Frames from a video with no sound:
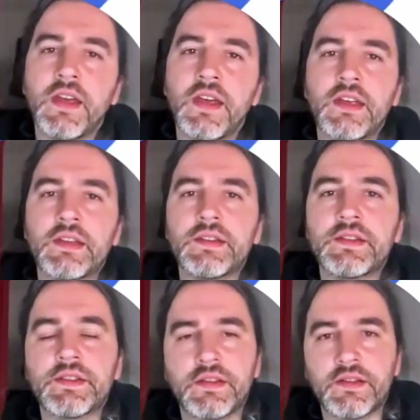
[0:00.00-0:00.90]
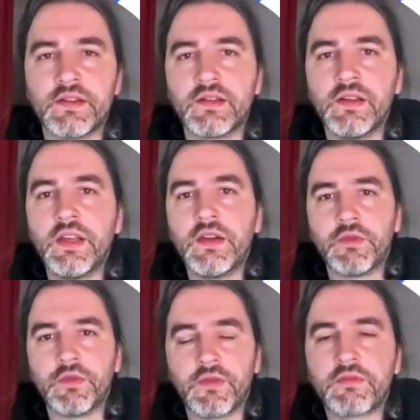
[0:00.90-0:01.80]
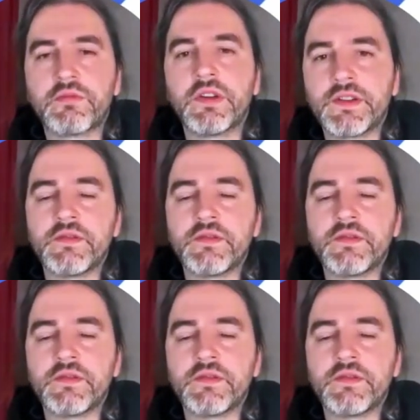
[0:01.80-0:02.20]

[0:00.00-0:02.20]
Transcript: And when we create